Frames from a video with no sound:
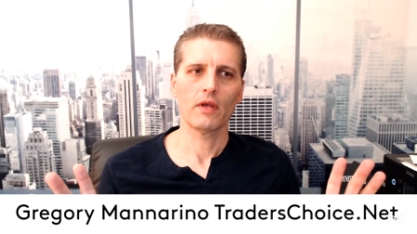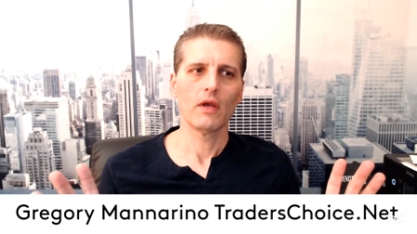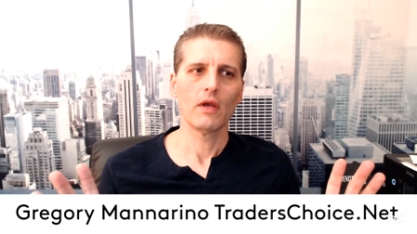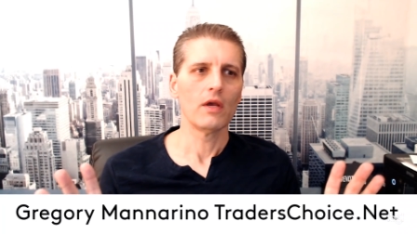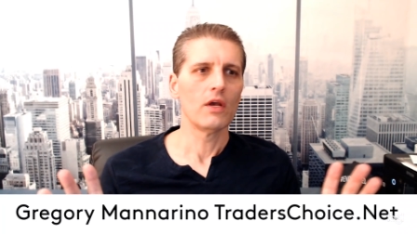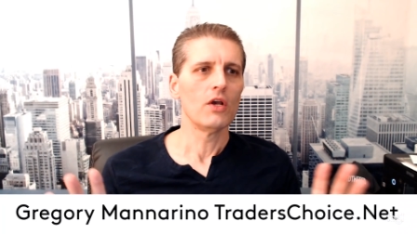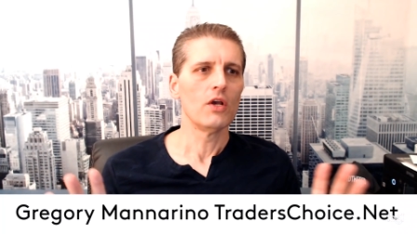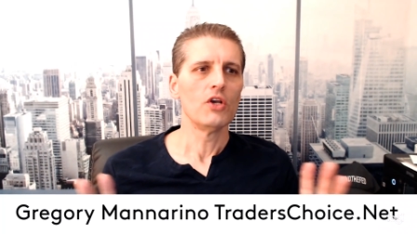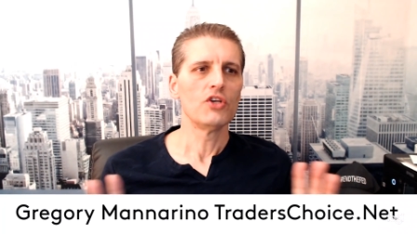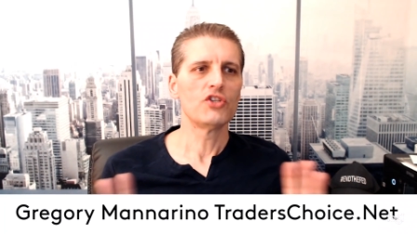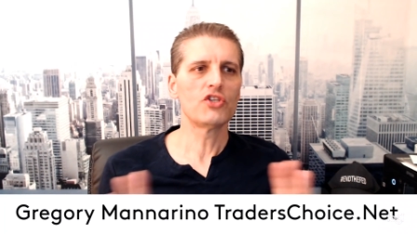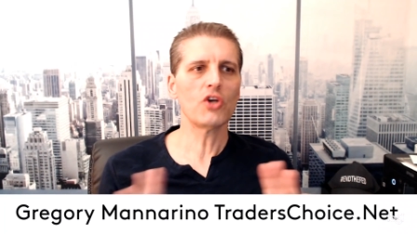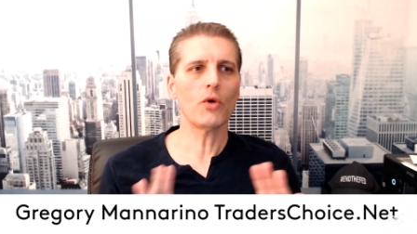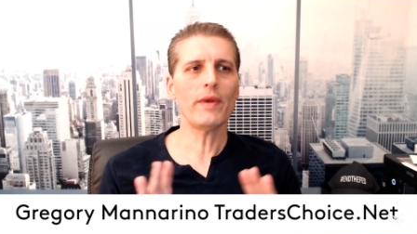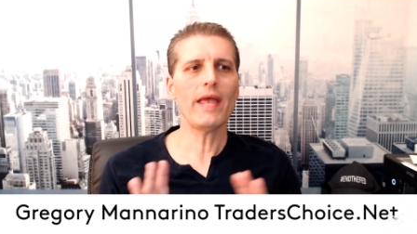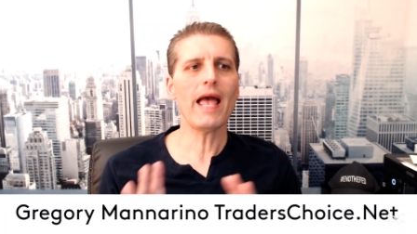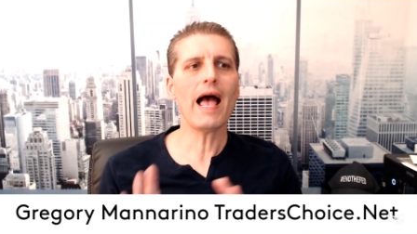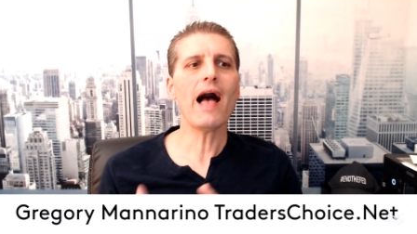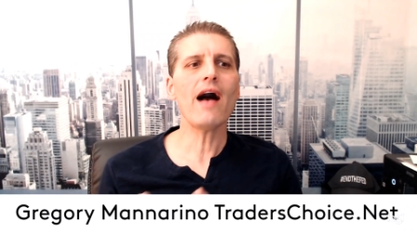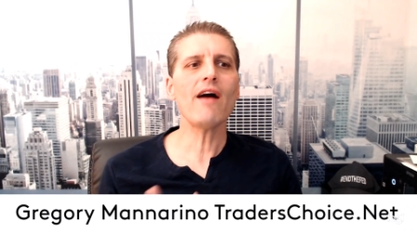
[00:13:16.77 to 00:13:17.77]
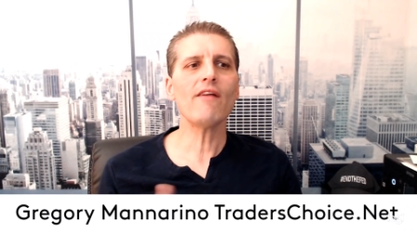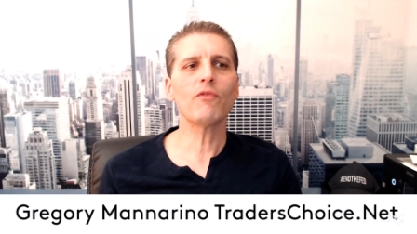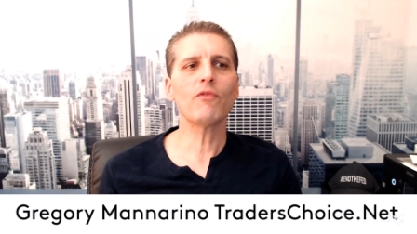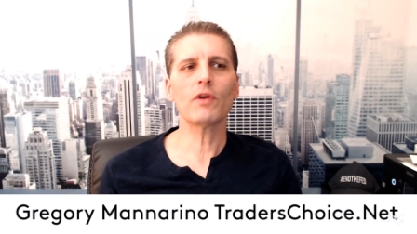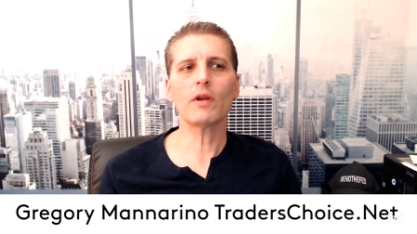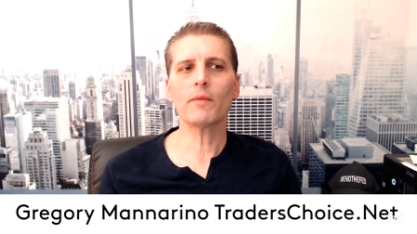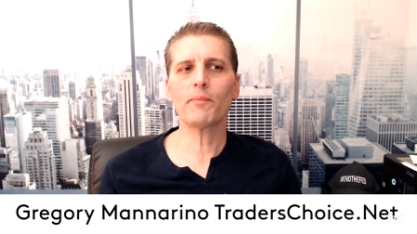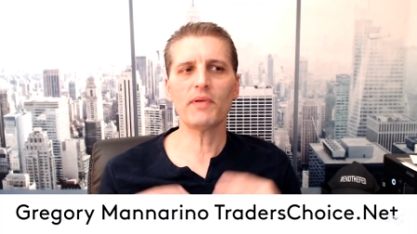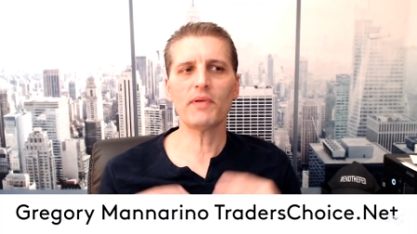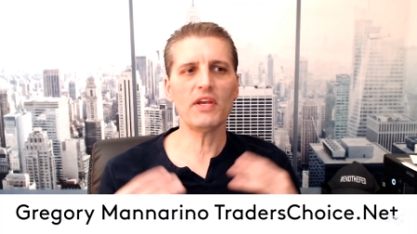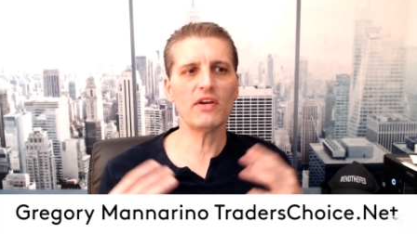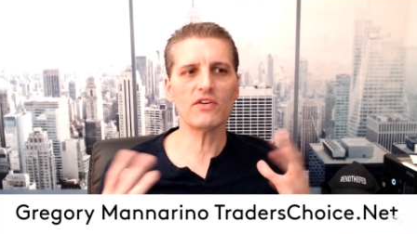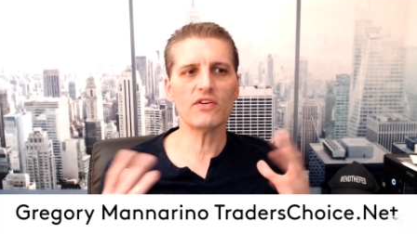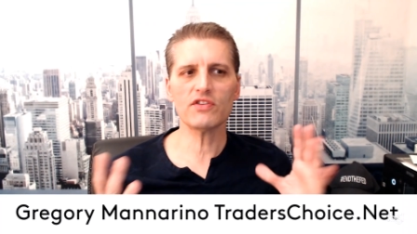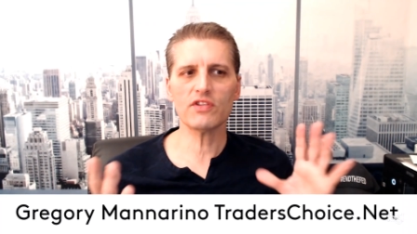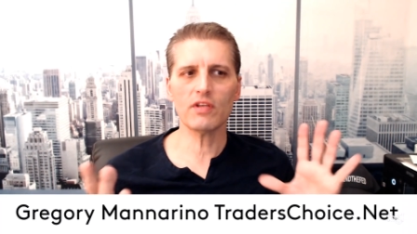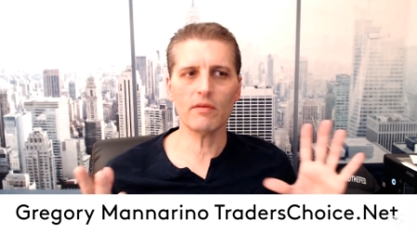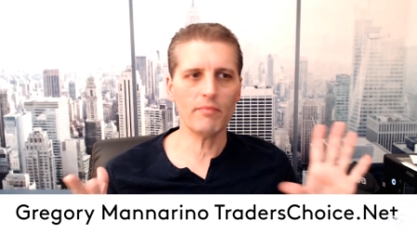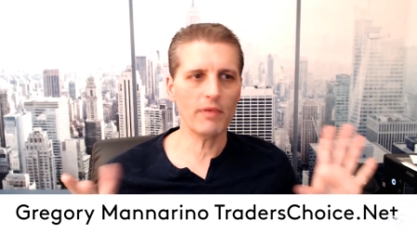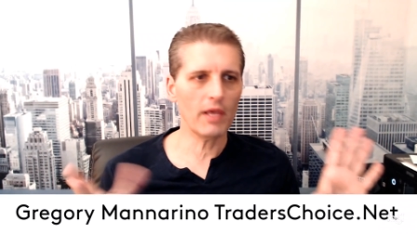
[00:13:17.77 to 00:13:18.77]
So we have what appears to
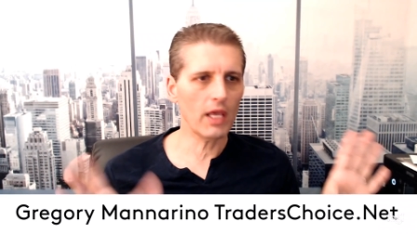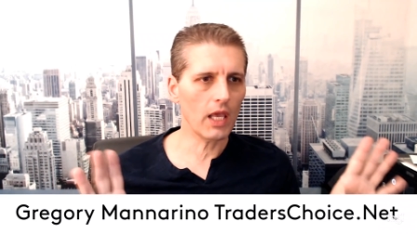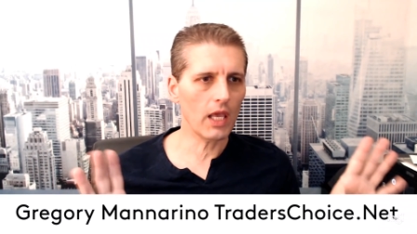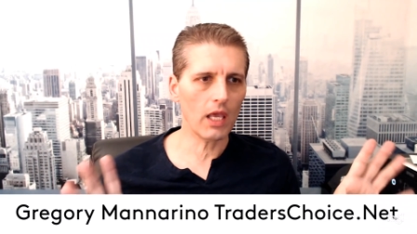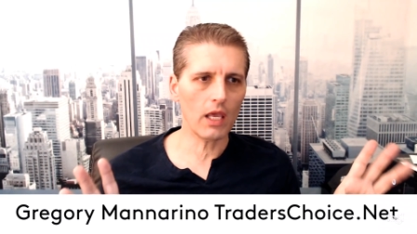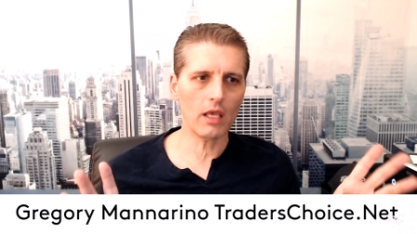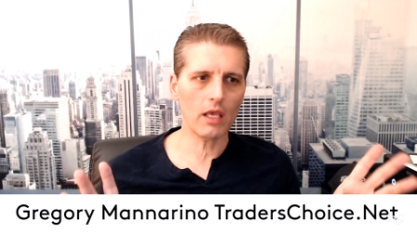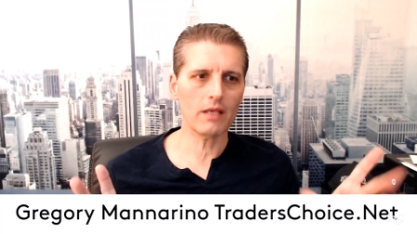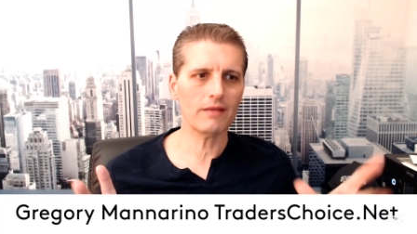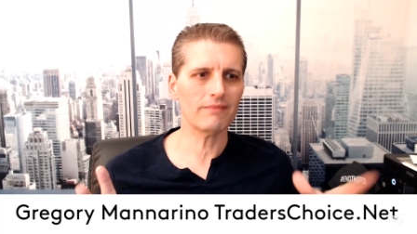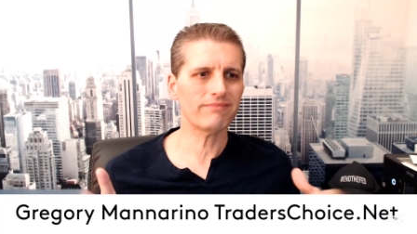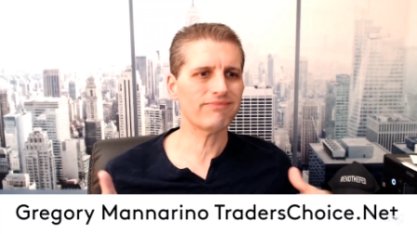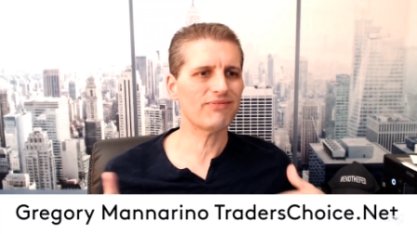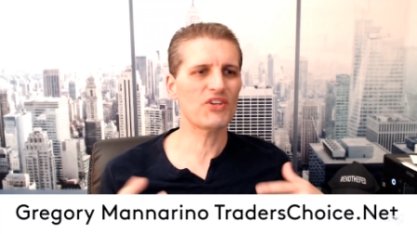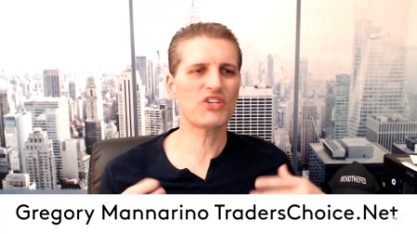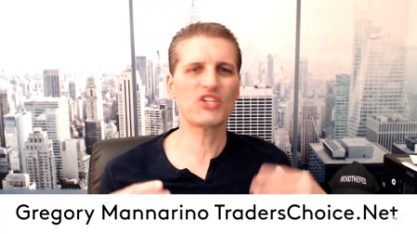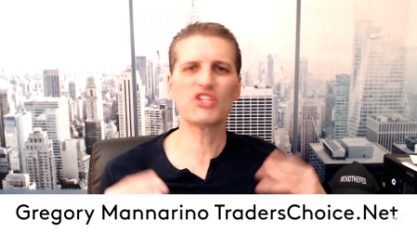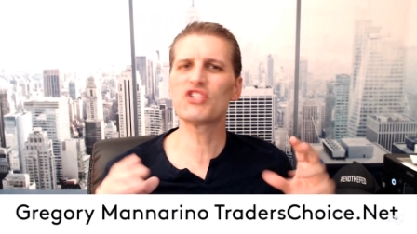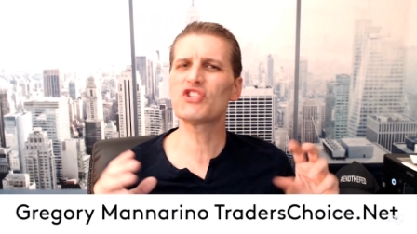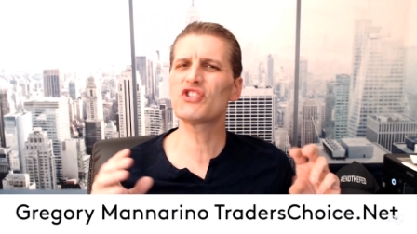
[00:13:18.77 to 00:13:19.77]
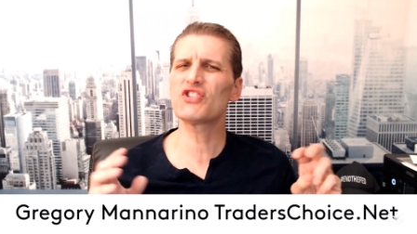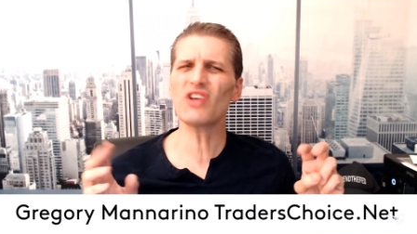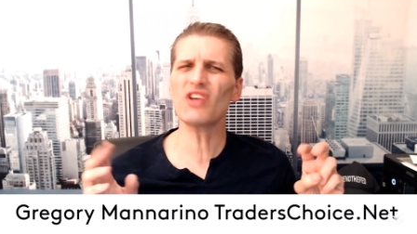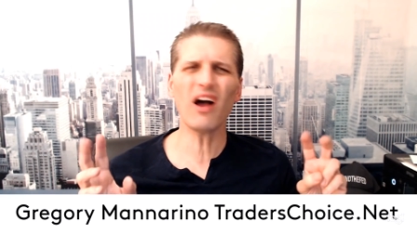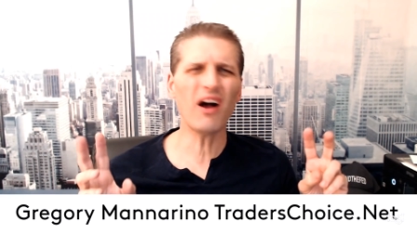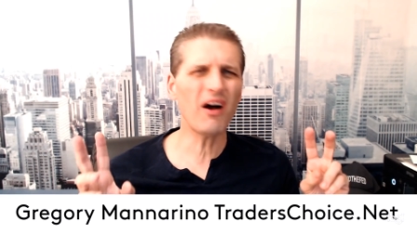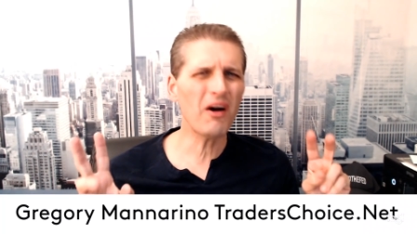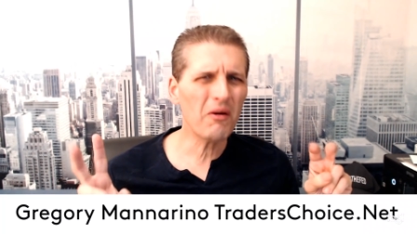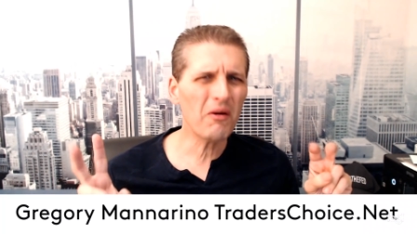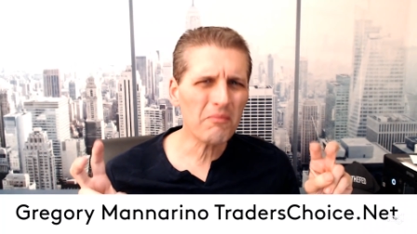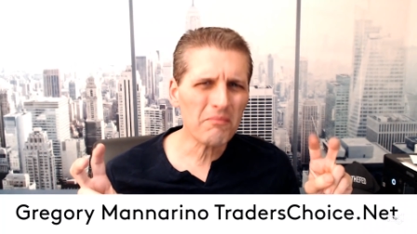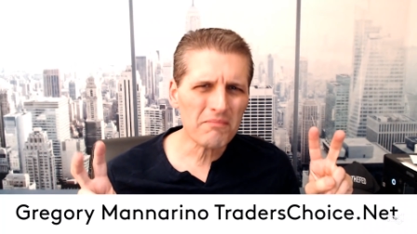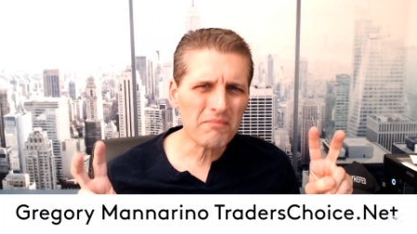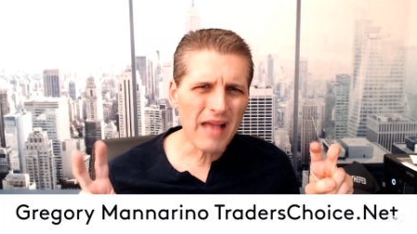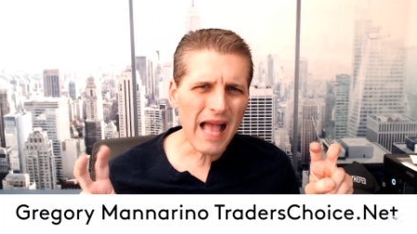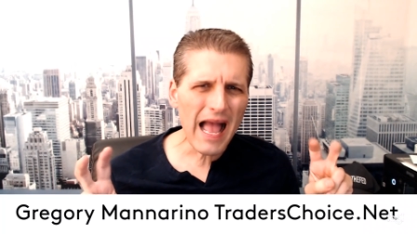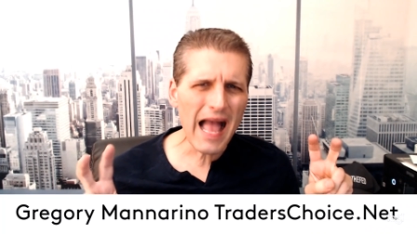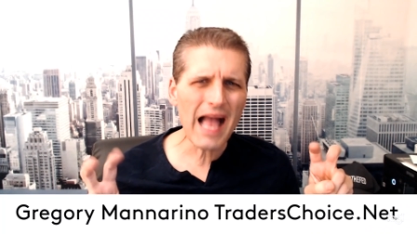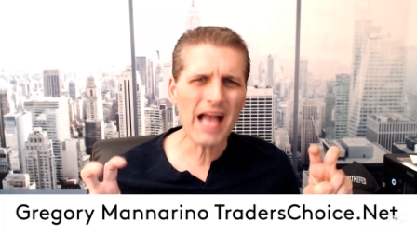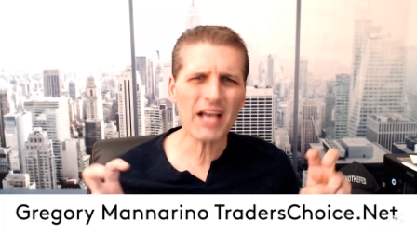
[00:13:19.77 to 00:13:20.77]
be some
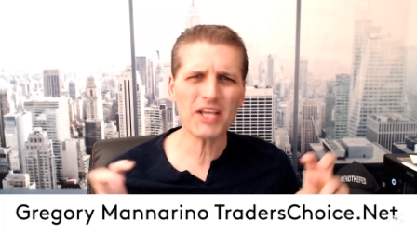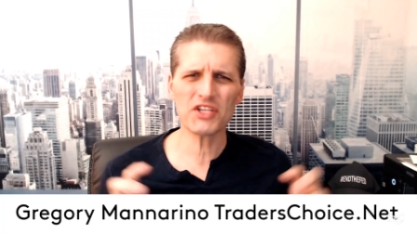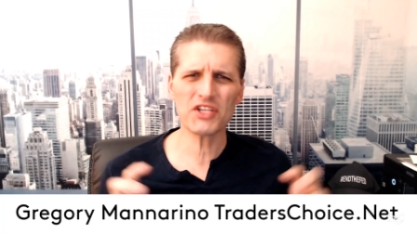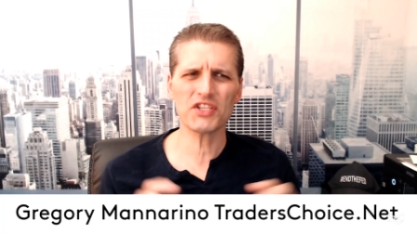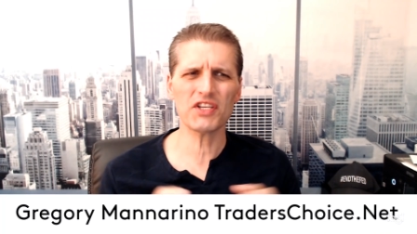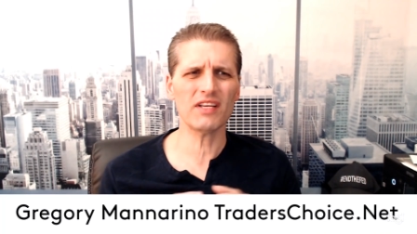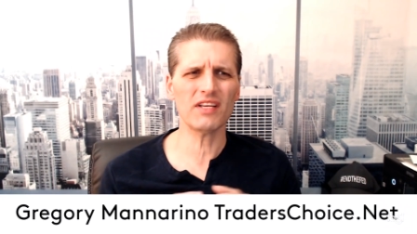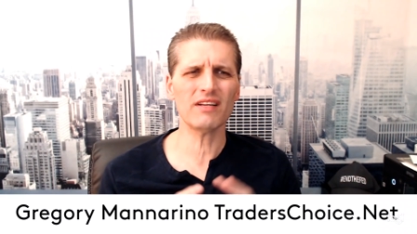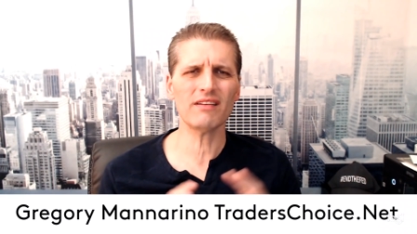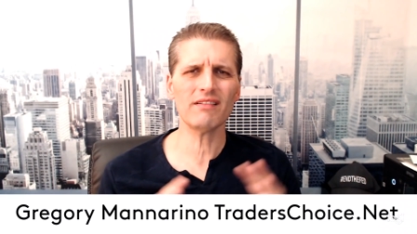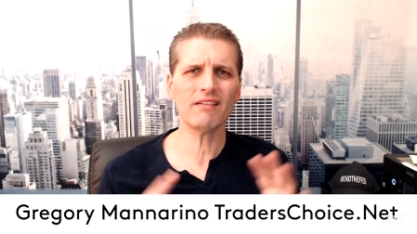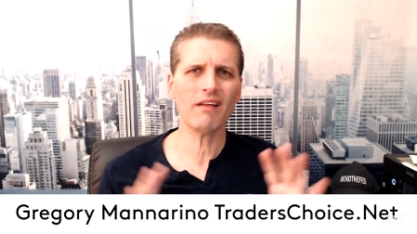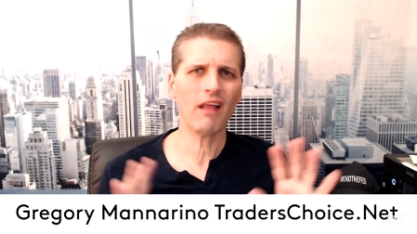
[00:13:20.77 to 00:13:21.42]
action